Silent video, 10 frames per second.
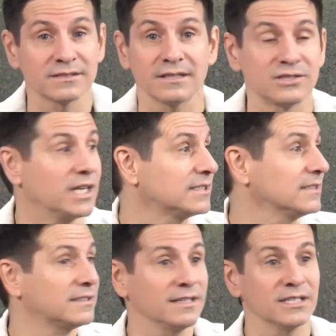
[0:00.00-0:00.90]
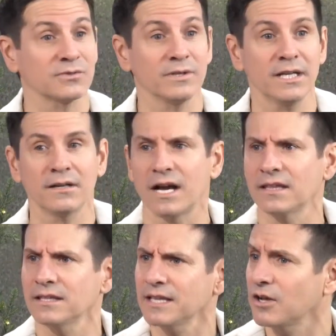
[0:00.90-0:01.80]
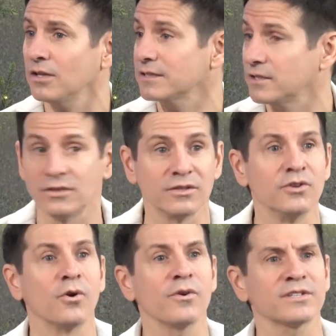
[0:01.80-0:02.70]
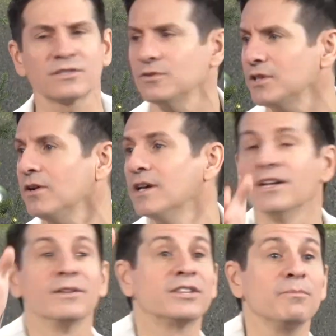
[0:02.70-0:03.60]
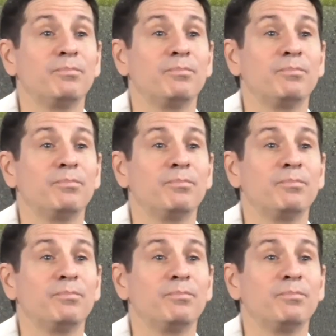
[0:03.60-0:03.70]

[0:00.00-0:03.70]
just adjacent to this one here. I think they call it the, the North, North Studio. It's that way.